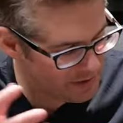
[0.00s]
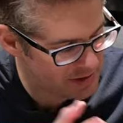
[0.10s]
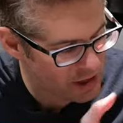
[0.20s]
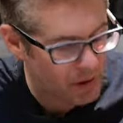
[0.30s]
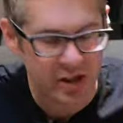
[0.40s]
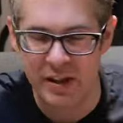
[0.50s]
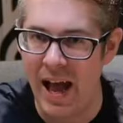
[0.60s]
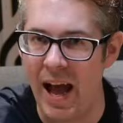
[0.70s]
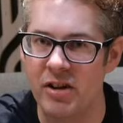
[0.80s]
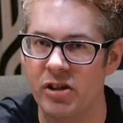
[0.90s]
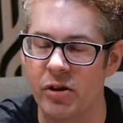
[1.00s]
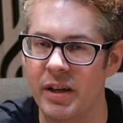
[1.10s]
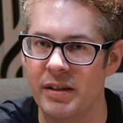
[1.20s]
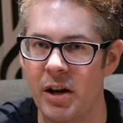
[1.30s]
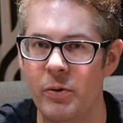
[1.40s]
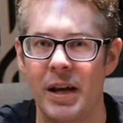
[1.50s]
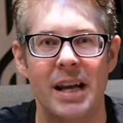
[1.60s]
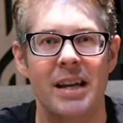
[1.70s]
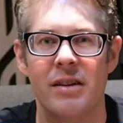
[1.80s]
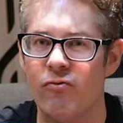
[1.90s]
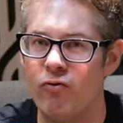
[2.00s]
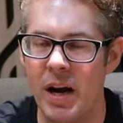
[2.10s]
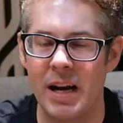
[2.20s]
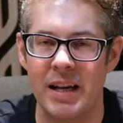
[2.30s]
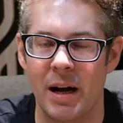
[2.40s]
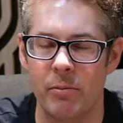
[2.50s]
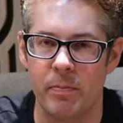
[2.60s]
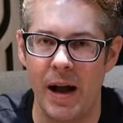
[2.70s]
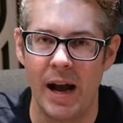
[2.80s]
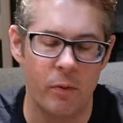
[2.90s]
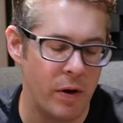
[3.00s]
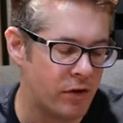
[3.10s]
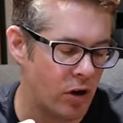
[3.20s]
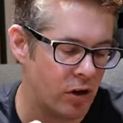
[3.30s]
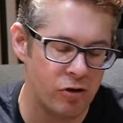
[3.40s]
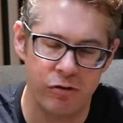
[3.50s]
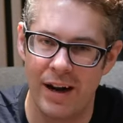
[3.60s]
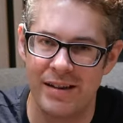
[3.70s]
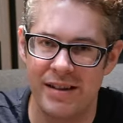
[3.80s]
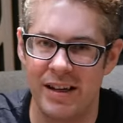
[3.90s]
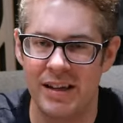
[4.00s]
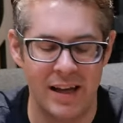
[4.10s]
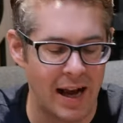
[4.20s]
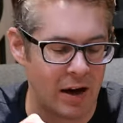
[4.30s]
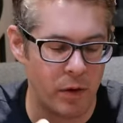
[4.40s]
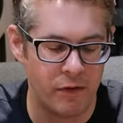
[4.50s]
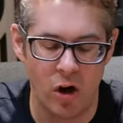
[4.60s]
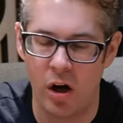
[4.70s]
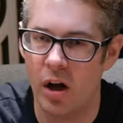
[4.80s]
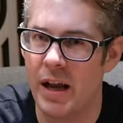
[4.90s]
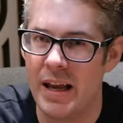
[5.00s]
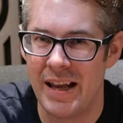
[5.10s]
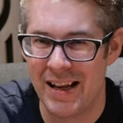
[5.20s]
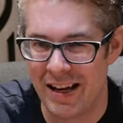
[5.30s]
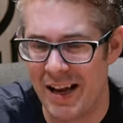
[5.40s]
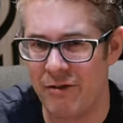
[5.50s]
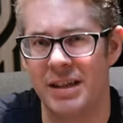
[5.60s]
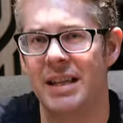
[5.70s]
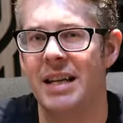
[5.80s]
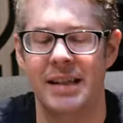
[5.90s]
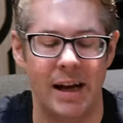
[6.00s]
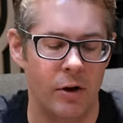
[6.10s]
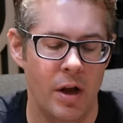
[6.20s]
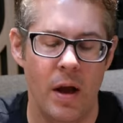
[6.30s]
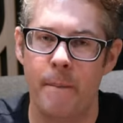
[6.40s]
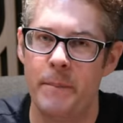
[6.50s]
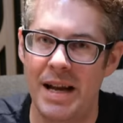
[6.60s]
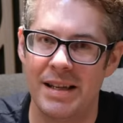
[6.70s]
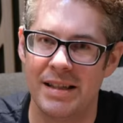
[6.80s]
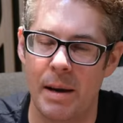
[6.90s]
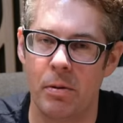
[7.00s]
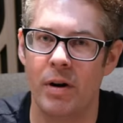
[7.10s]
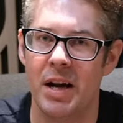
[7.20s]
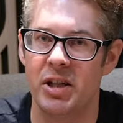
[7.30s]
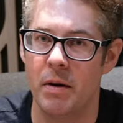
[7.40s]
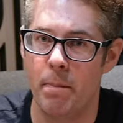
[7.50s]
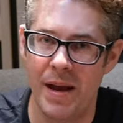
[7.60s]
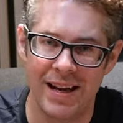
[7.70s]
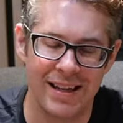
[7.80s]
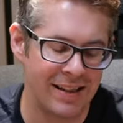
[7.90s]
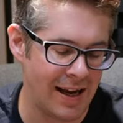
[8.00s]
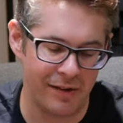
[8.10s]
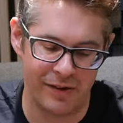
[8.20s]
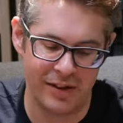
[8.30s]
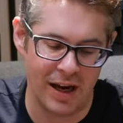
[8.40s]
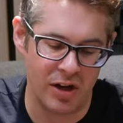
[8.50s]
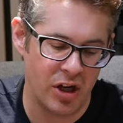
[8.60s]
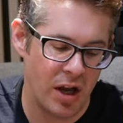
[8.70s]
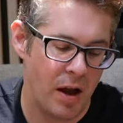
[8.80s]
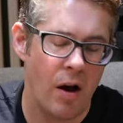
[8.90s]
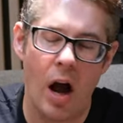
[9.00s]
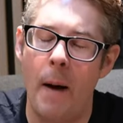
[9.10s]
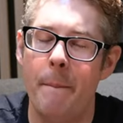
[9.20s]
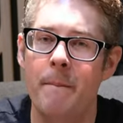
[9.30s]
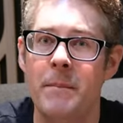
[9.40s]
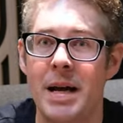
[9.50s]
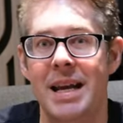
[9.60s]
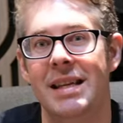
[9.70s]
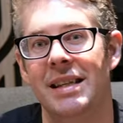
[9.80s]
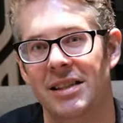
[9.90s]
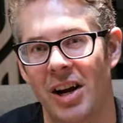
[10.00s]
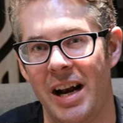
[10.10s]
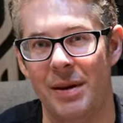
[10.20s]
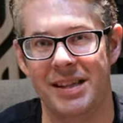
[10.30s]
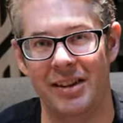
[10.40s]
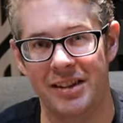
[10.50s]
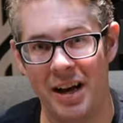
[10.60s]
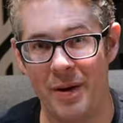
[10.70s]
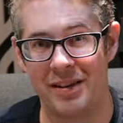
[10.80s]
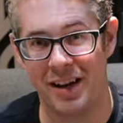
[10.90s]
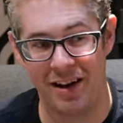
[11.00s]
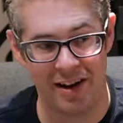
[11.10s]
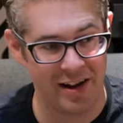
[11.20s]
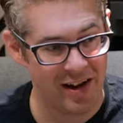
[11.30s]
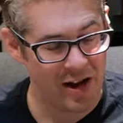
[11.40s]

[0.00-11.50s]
so much there just on its own, really comes back. We've got transient attack, we've got clearer detail, better separation, bigger soundstage, amazing dynamics. Now, the dynamics are